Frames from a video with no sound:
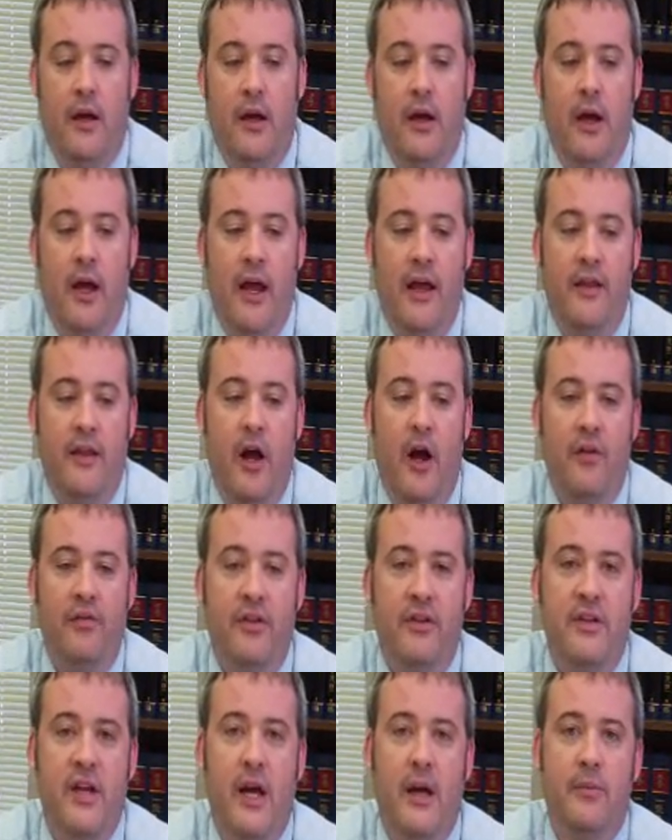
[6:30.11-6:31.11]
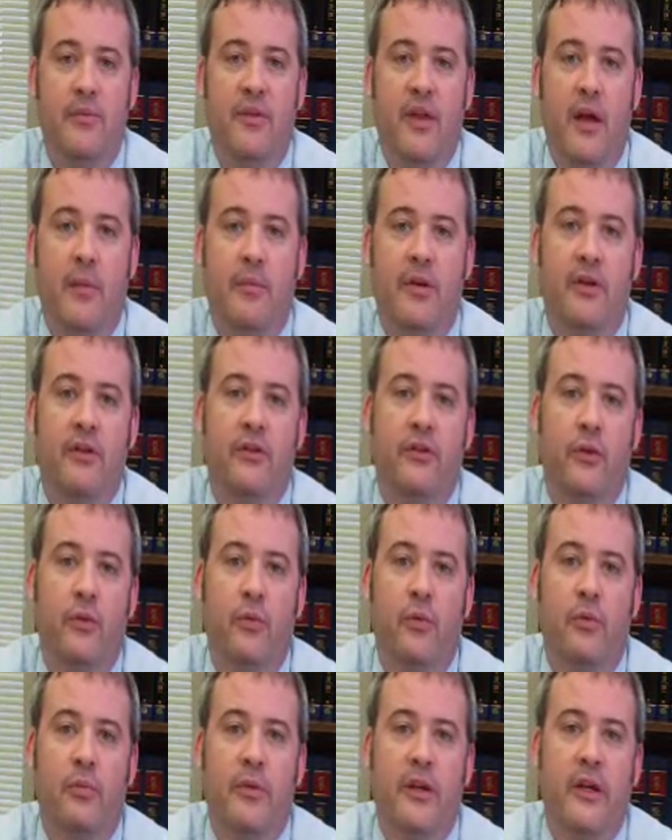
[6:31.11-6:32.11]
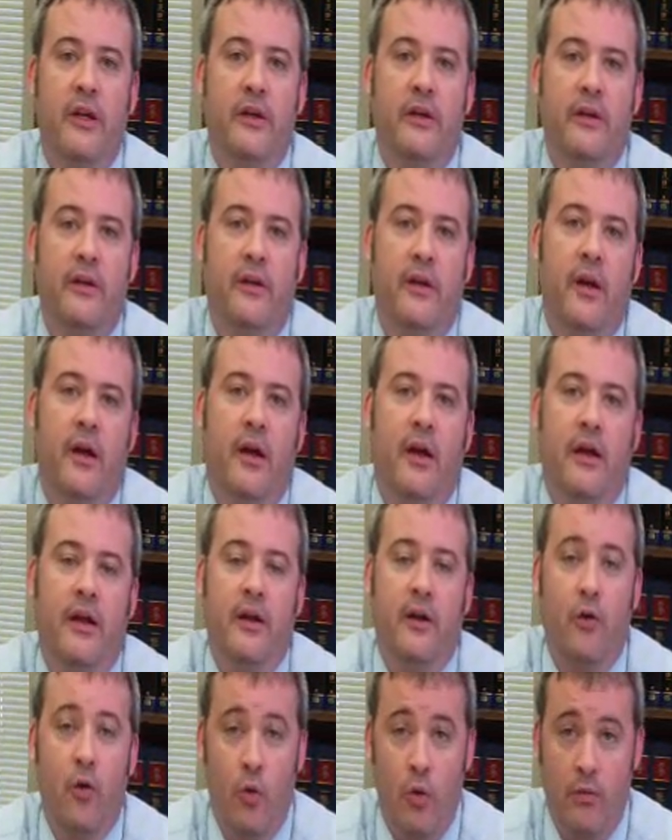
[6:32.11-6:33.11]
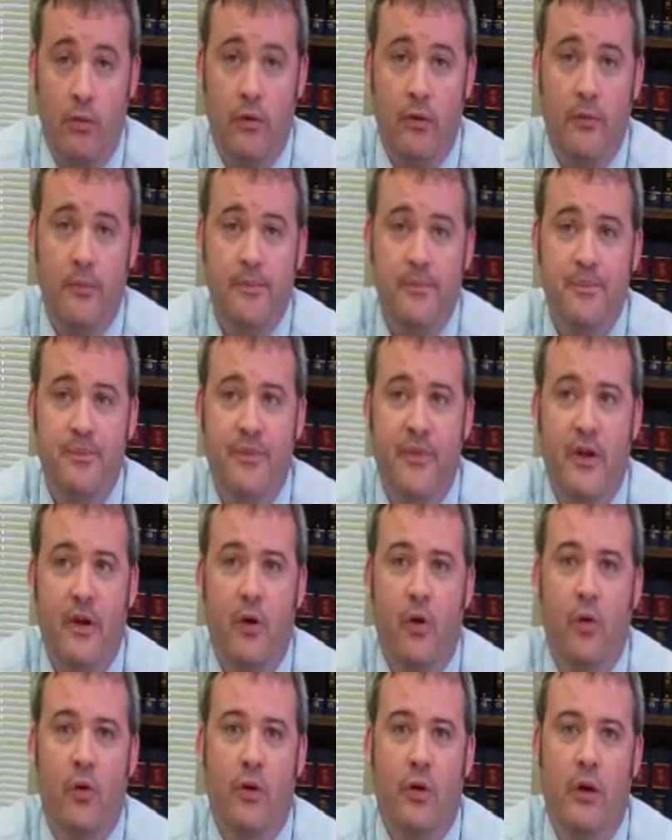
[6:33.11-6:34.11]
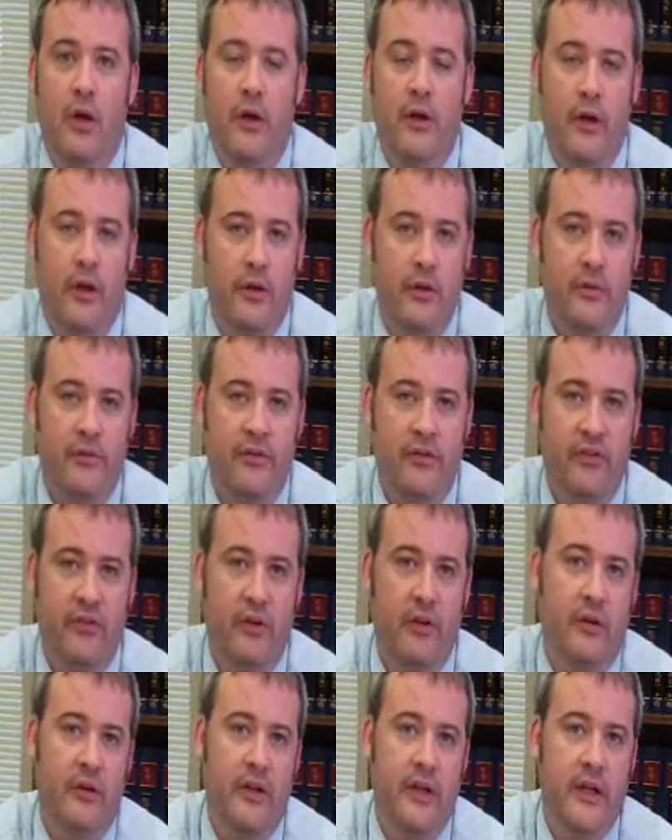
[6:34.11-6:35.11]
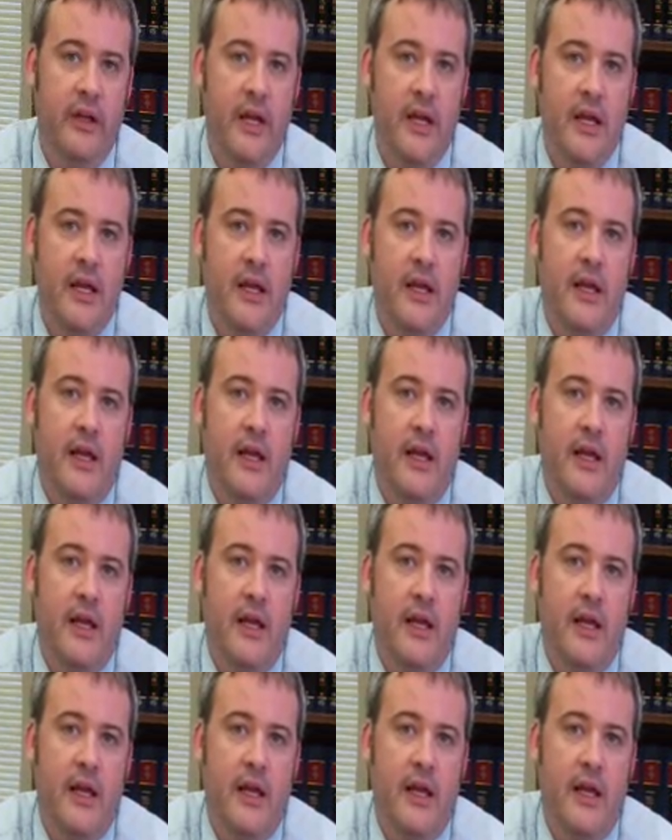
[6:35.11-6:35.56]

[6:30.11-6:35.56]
And oftentimes that means you will meet in a courtroom or another facility